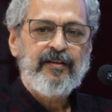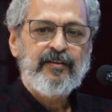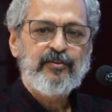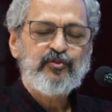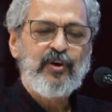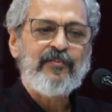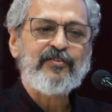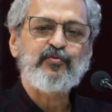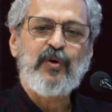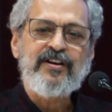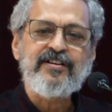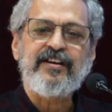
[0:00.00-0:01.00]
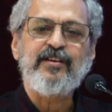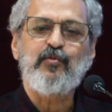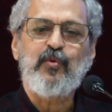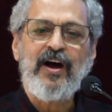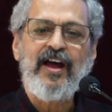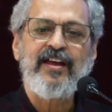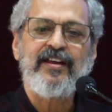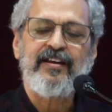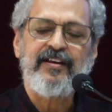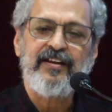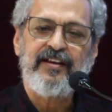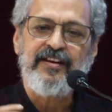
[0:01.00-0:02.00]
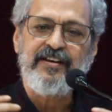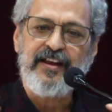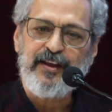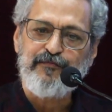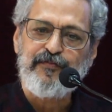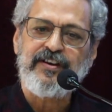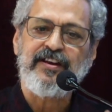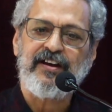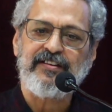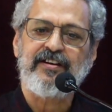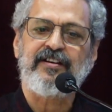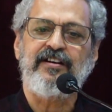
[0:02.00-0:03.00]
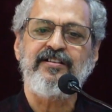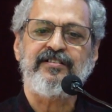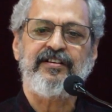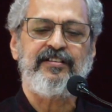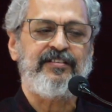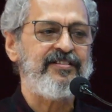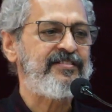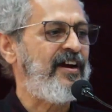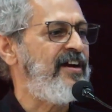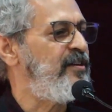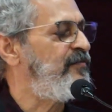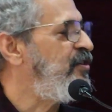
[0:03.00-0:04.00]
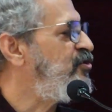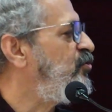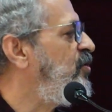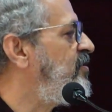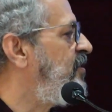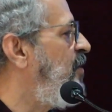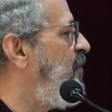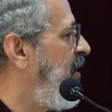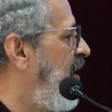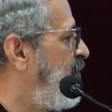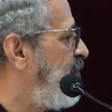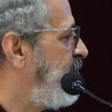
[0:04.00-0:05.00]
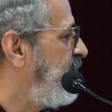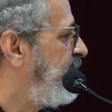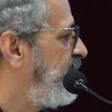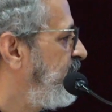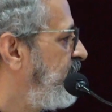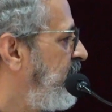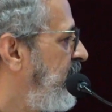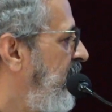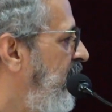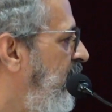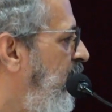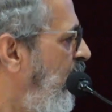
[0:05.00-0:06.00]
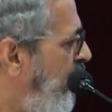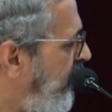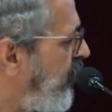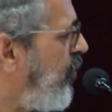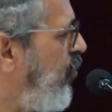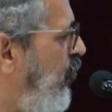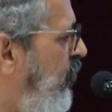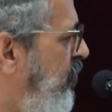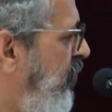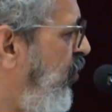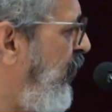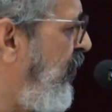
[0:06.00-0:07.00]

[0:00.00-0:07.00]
So I was wondering why in every other country this kind of issue is coming up. All over the globe, you will